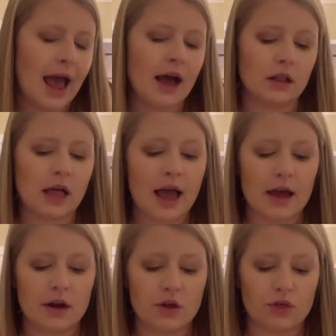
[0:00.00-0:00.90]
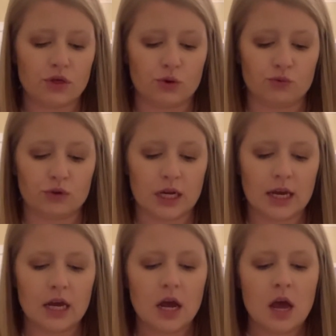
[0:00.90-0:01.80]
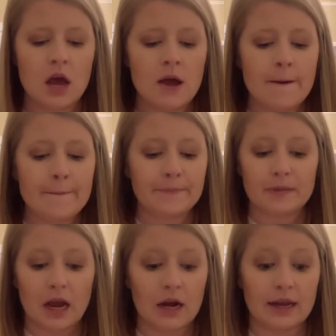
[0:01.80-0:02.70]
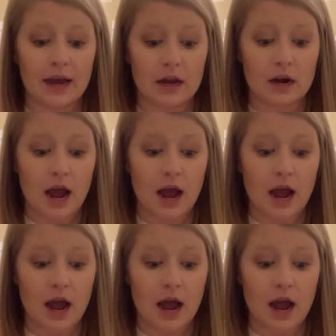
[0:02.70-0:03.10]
LN3. Again,